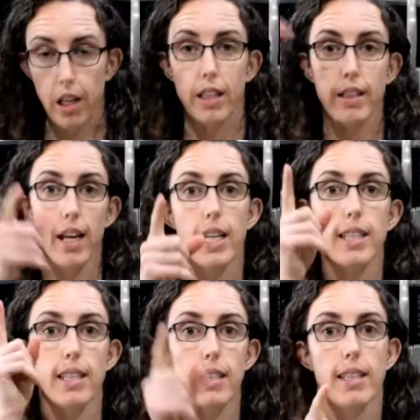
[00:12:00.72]

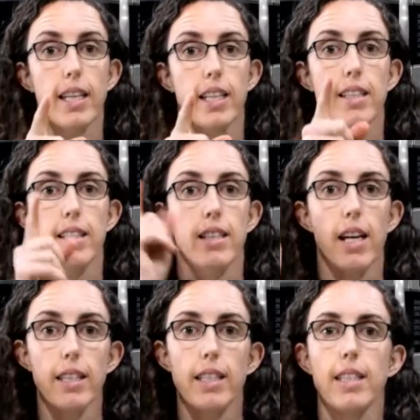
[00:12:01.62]
Nuts and seeds.
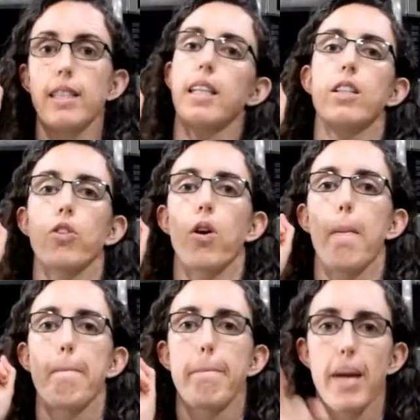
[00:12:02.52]
Nuts and seeds are
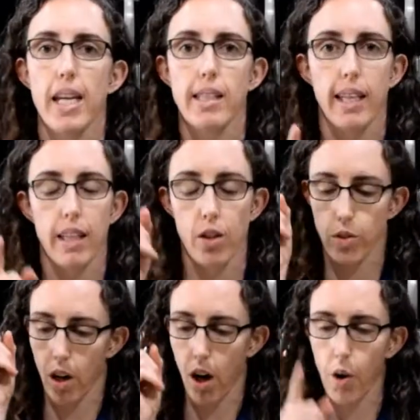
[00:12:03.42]
amazing, and
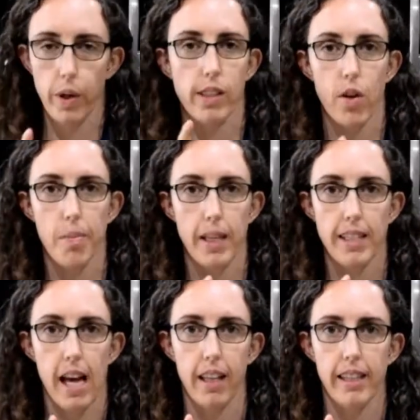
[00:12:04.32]
those always go in my
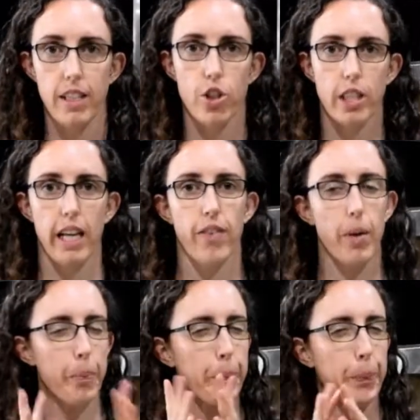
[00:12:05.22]
salad. And that's just kind of
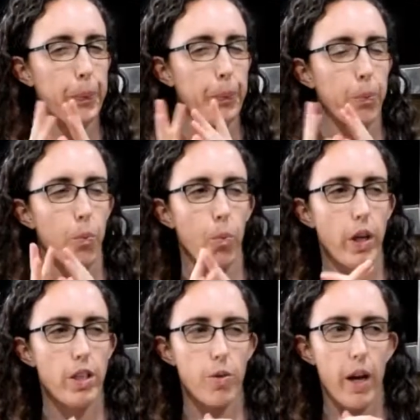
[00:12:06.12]
a,
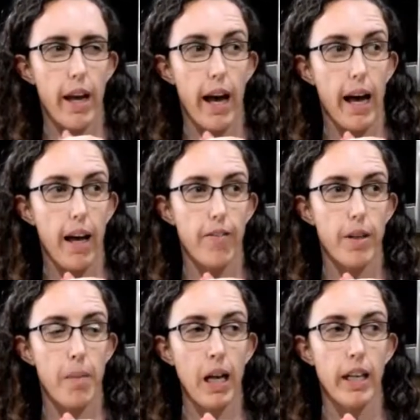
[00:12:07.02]
what do I have
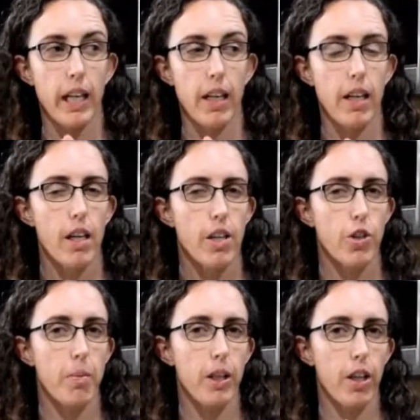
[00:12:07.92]
in mind? So
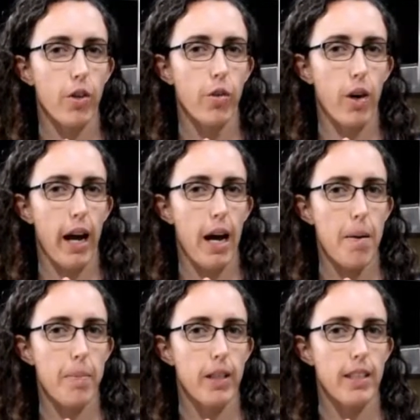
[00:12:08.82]
I'm gonna go
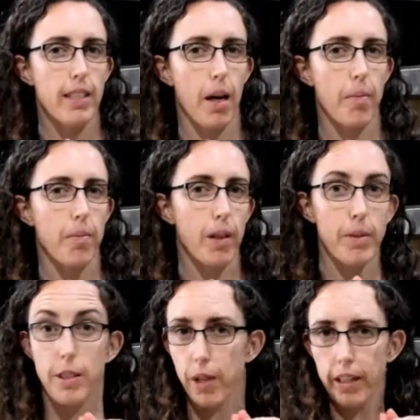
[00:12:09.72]
grab some. Let me
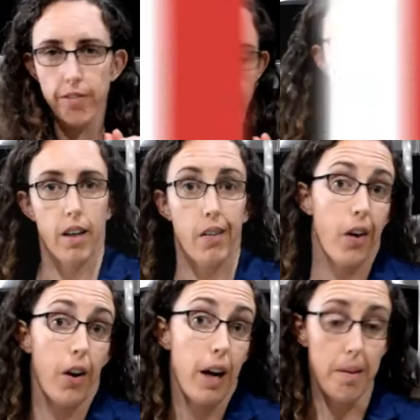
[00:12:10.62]
see what I can find.
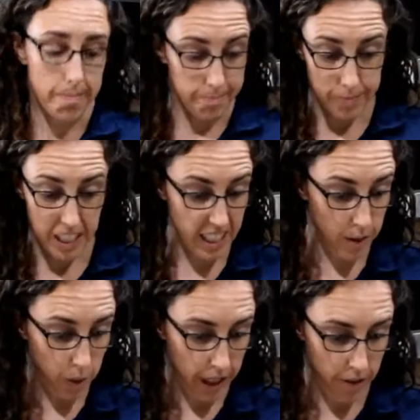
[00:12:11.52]
All right, this is
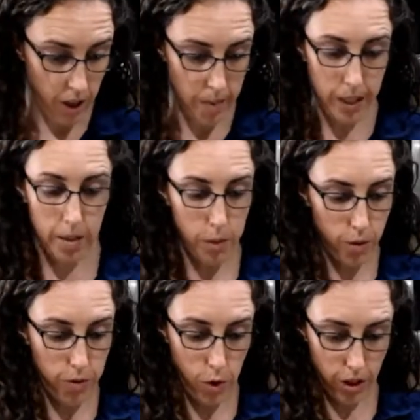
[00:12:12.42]
whatever I'm in the
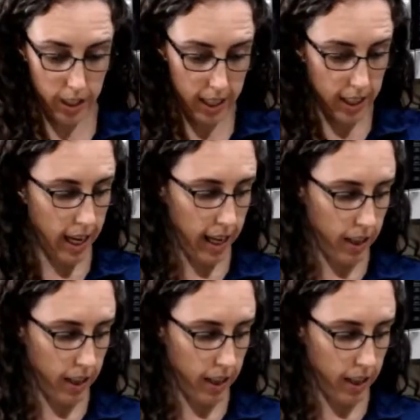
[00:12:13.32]
mood for today.